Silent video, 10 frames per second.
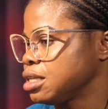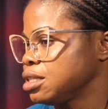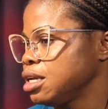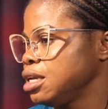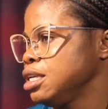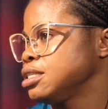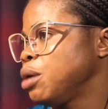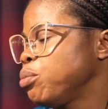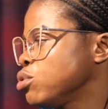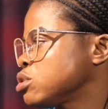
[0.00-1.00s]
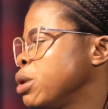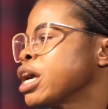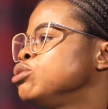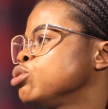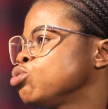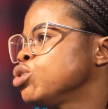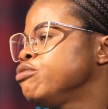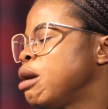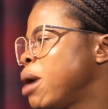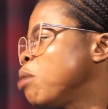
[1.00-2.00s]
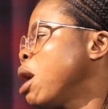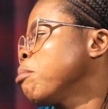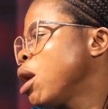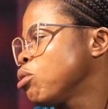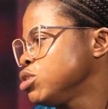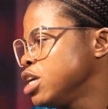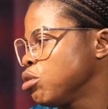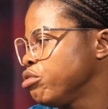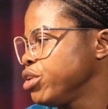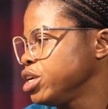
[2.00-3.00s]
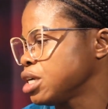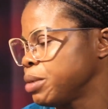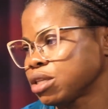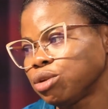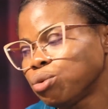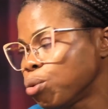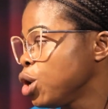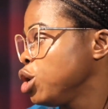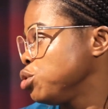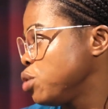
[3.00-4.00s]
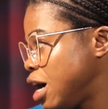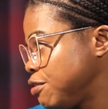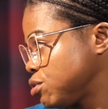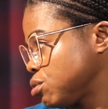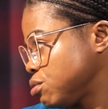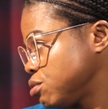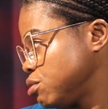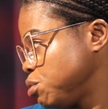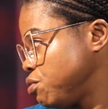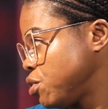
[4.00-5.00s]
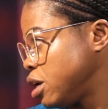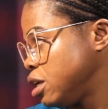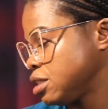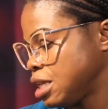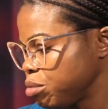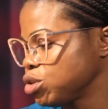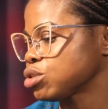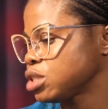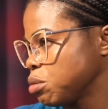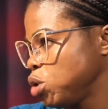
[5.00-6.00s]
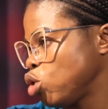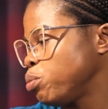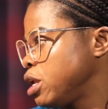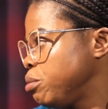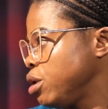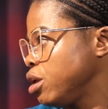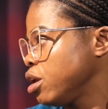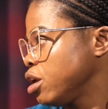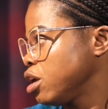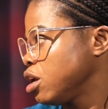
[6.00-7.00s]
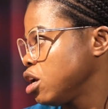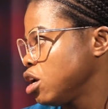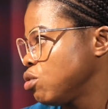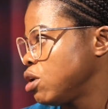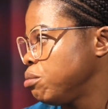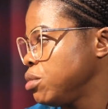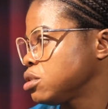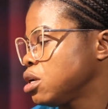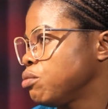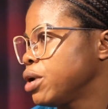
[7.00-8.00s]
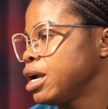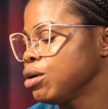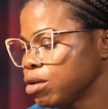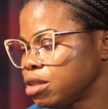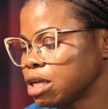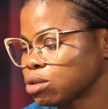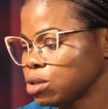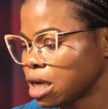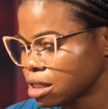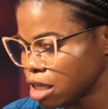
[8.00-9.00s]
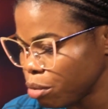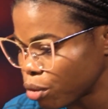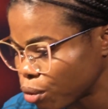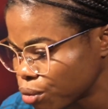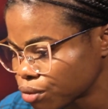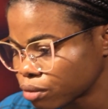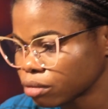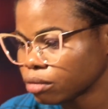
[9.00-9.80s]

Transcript: I say, is her purse. Make I just go give her. Ma go there, go finish her. I say, no, you don't have to be violent. Let me just take me up. Let me go and meet her. When I got there to their table,